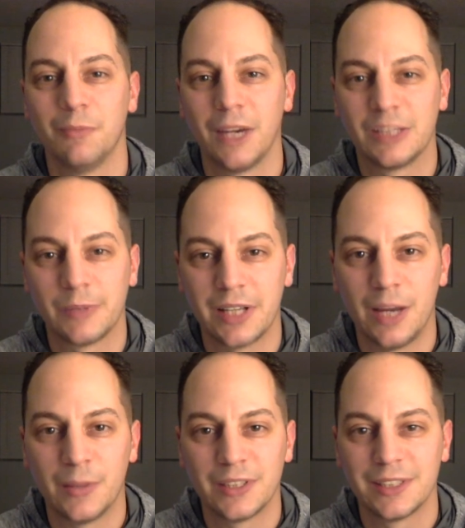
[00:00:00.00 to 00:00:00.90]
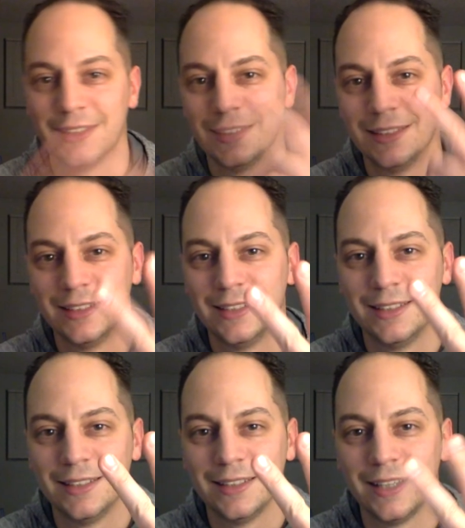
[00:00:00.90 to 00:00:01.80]
Mike Smith the Comics,
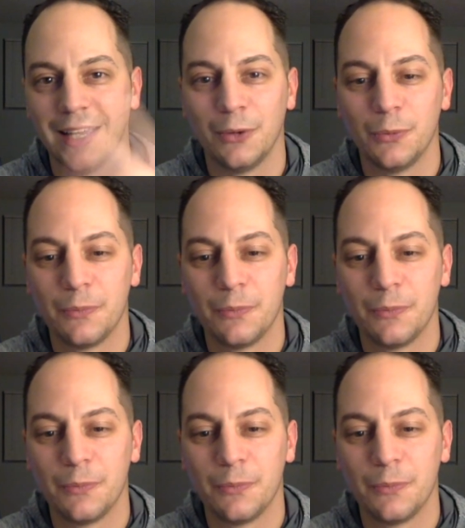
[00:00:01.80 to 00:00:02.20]
out.